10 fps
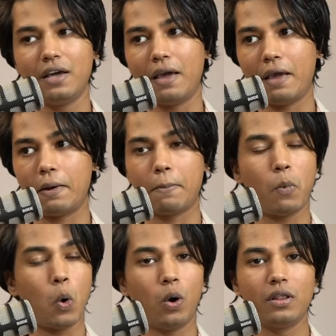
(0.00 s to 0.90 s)
in
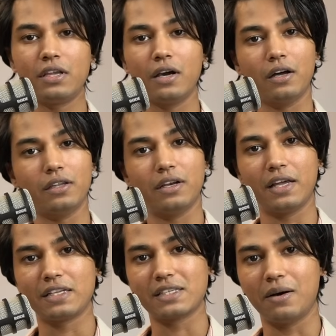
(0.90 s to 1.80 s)
all the other
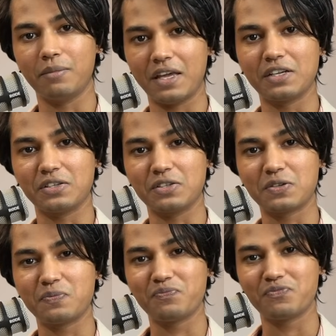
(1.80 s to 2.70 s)

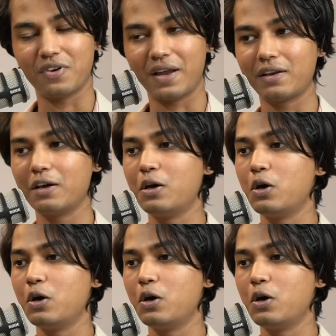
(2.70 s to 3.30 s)
examinations, right?